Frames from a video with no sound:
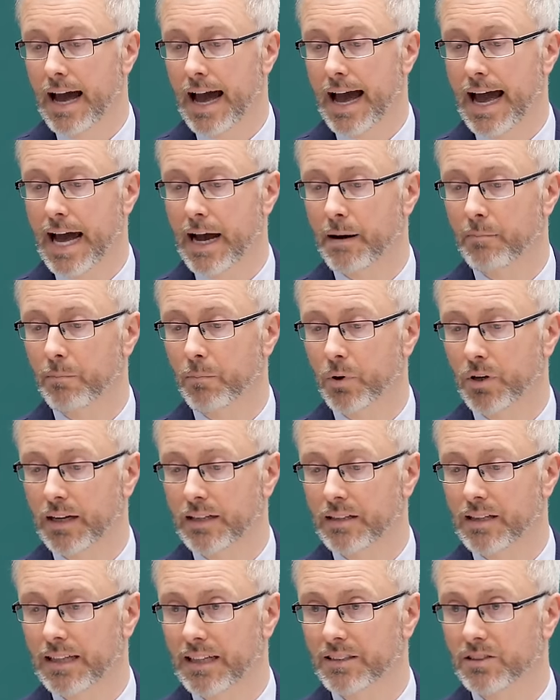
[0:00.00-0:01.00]
But I
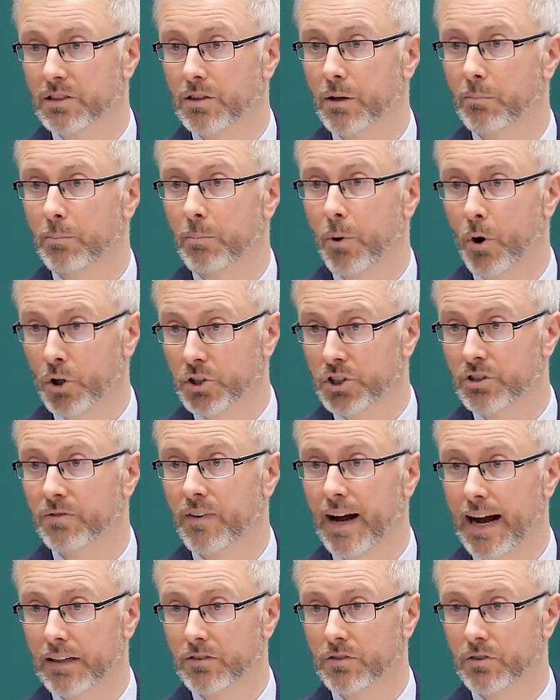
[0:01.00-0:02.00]
think it's the push
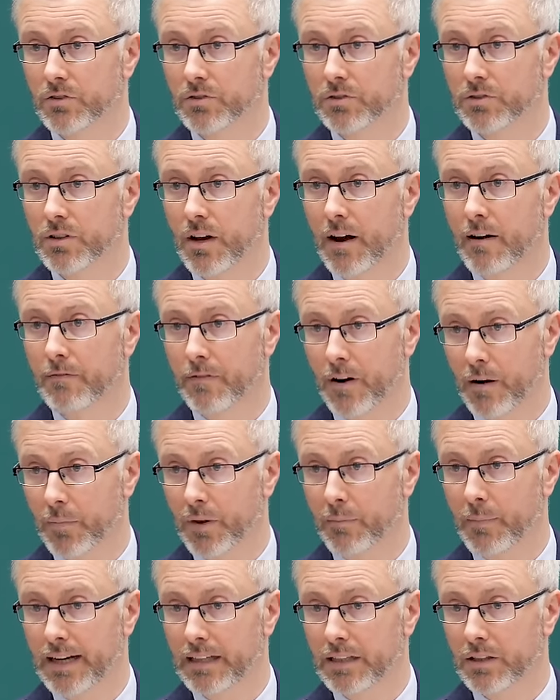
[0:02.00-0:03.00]
factors from
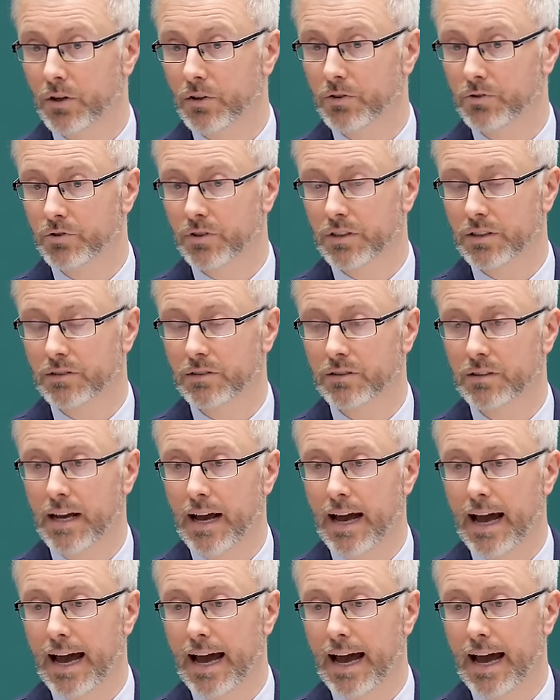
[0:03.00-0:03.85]
the many countries